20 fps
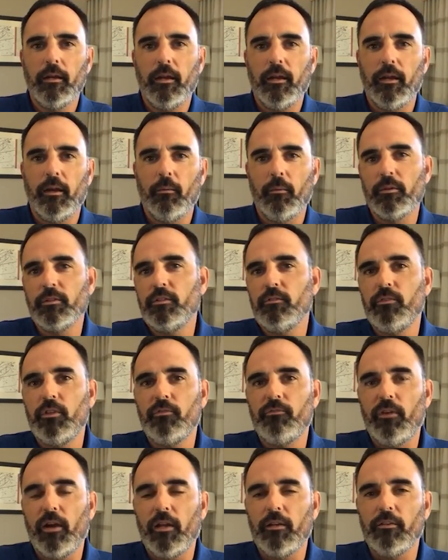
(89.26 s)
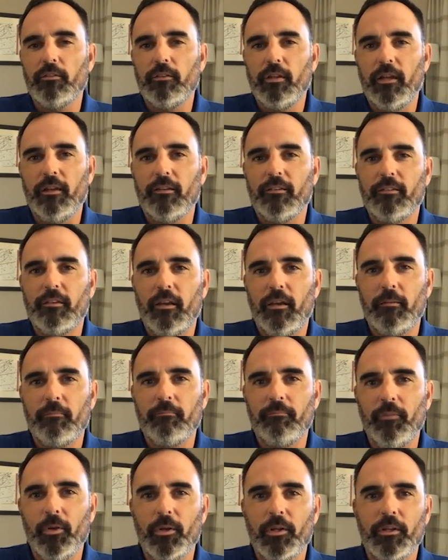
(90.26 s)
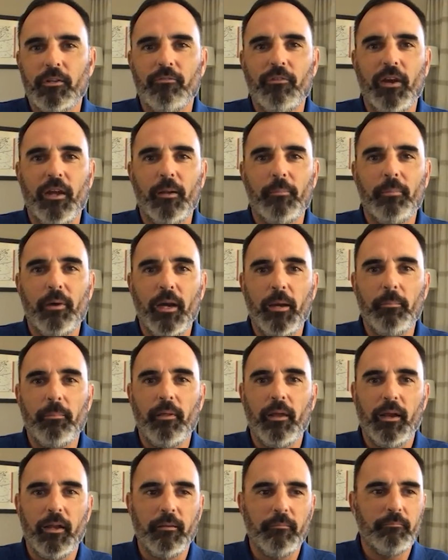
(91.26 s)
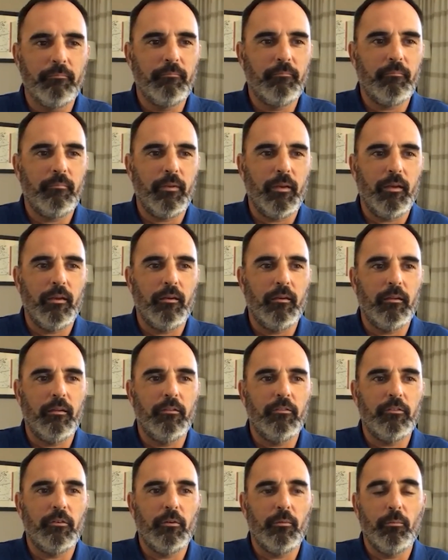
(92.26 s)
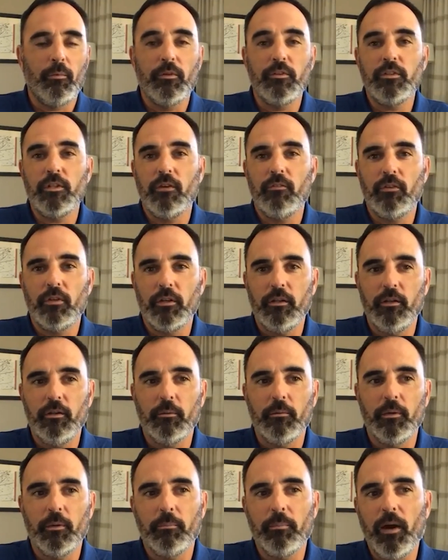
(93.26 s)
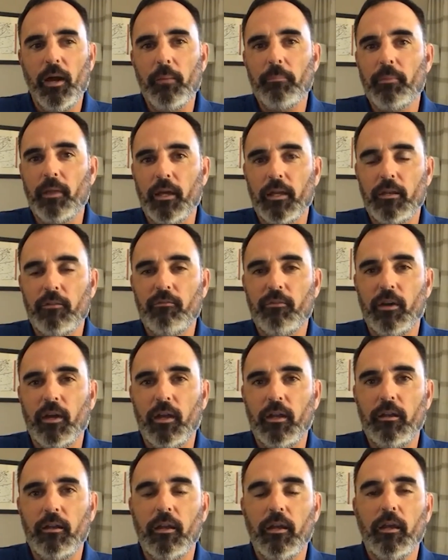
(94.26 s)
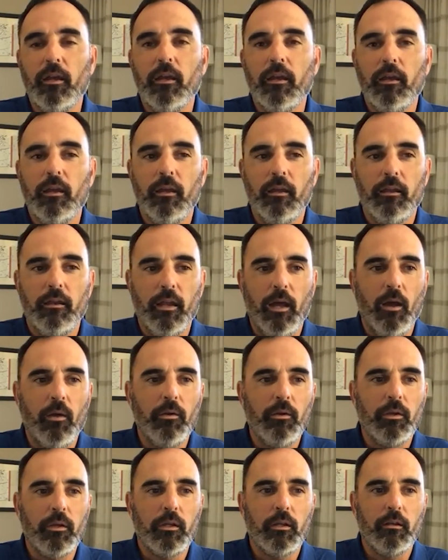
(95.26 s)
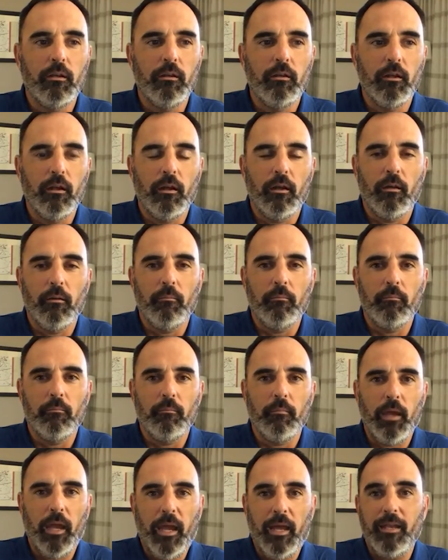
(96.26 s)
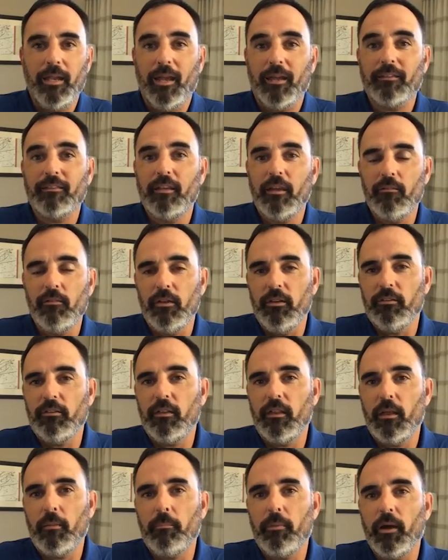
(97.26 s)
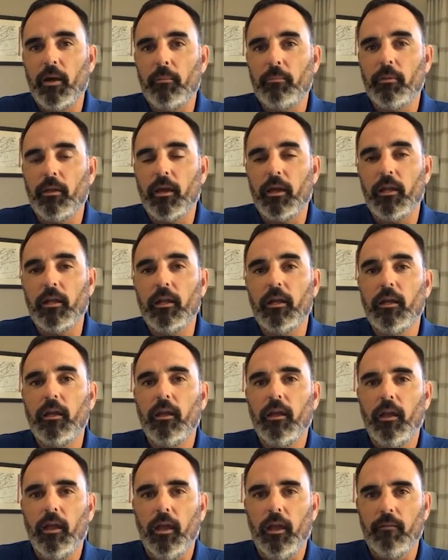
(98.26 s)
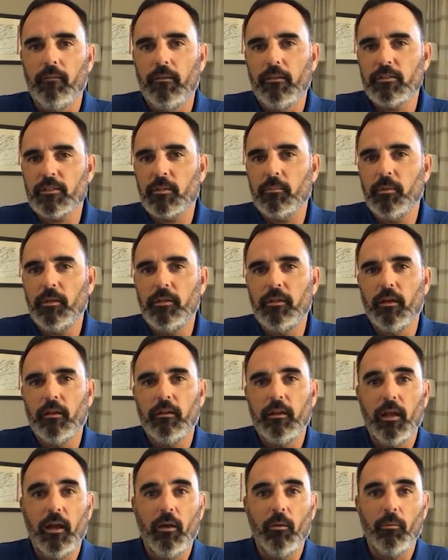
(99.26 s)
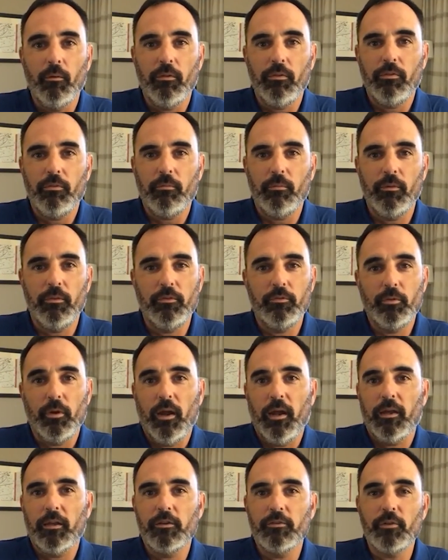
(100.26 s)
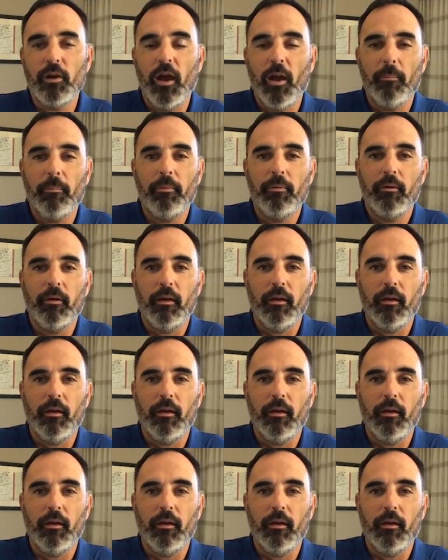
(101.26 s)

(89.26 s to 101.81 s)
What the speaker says: Once you've defined your data set, you can define a pipeline. And so once you have your pipeline defined, now you can add activities to that pipeline. And this can be done now with drag and drop